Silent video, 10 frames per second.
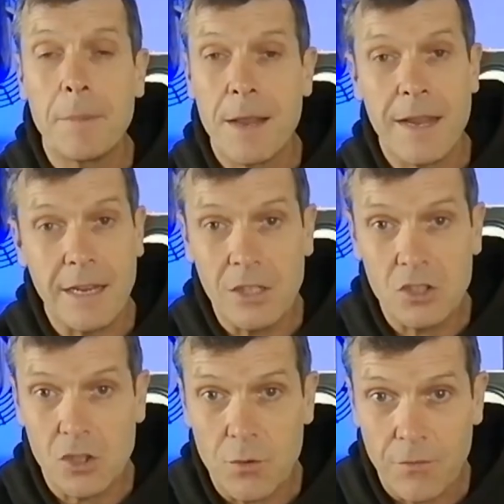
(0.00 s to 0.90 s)
playing
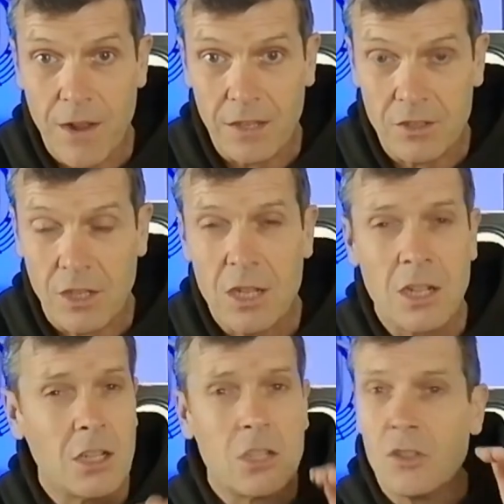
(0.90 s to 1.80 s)
it too fast.
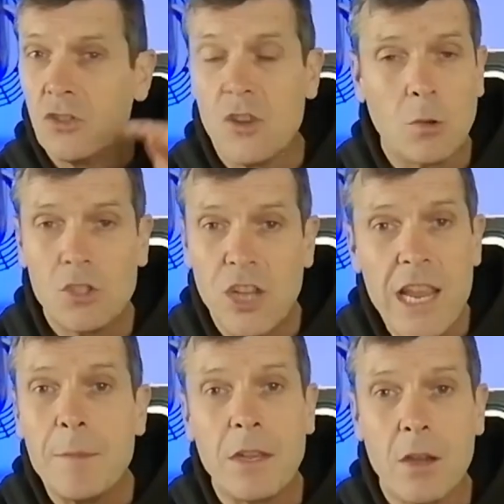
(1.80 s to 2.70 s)
There's no
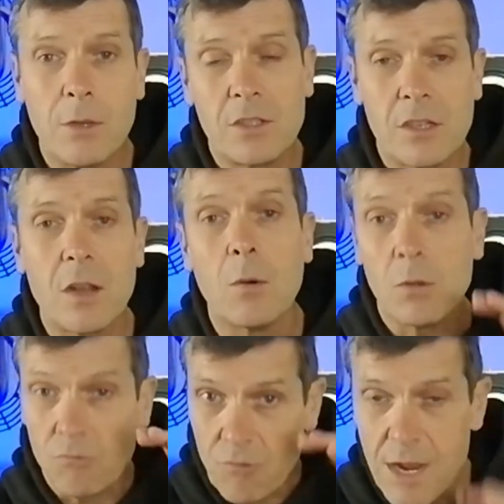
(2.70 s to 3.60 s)
shame in going
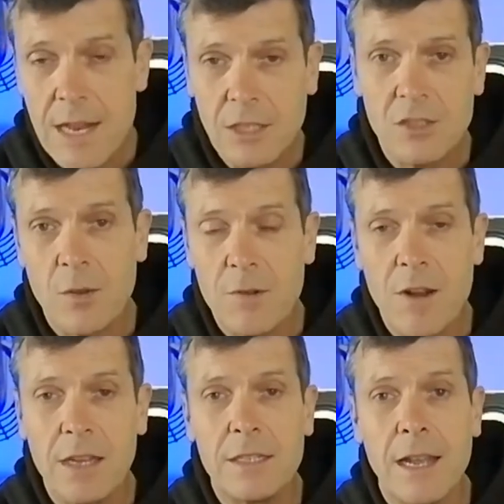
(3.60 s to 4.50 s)
slow. Really slow it
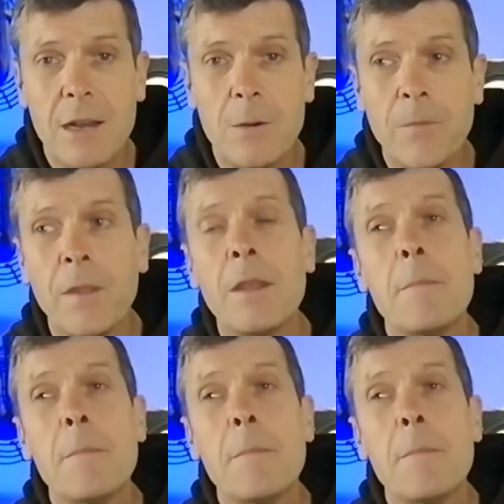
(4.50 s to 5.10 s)
right down.